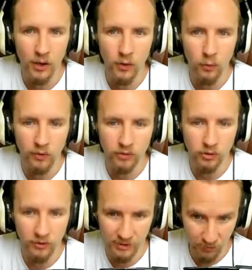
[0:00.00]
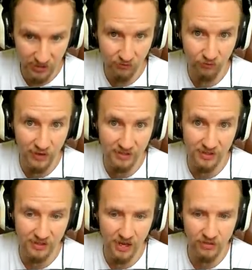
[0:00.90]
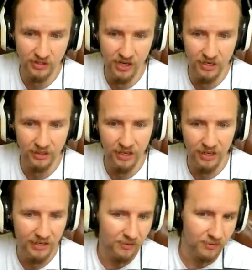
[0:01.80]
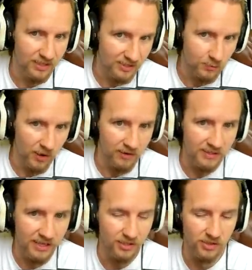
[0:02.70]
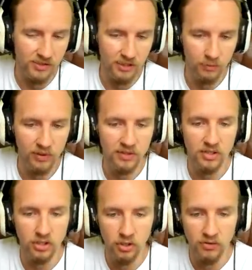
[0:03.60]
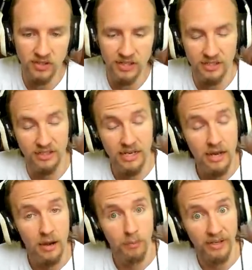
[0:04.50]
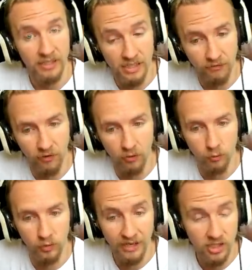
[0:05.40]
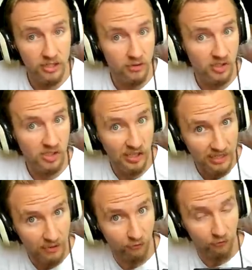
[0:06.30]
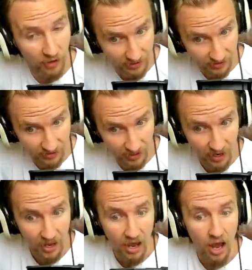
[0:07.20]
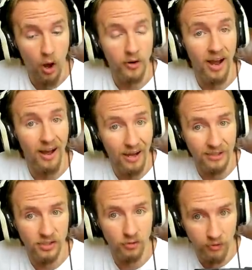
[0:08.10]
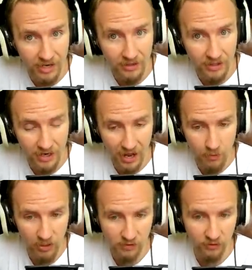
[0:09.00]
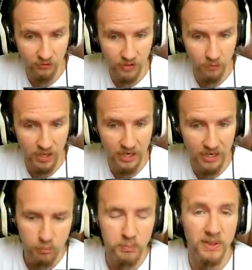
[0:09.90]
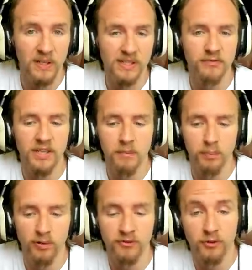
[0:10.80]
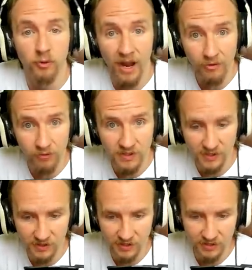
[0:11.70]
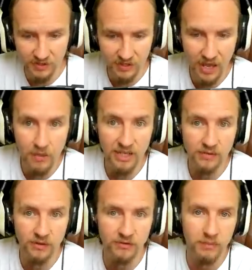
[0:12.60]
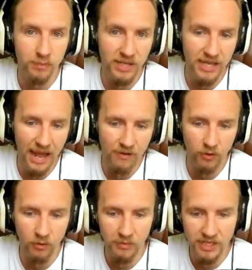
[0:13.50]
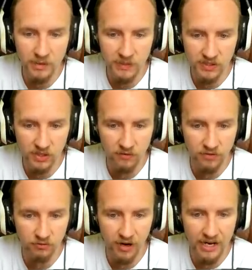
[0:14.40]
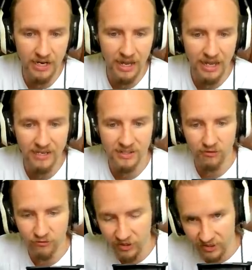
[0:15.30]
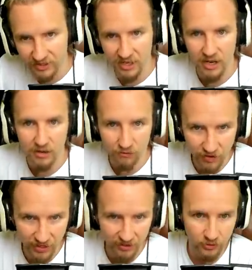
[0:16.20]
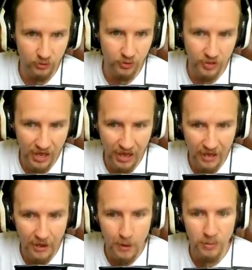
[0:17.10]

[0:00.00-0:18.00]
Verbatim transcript: who will truly be the fastest heavy tank. Now, this is where it's interesting because the 260 by default will actually go slightly faster on hard terrain than the AMX 50B, but because of the improved ground resistances the AMX 50B have on medium and soft terrain, it is the faster vehicle there.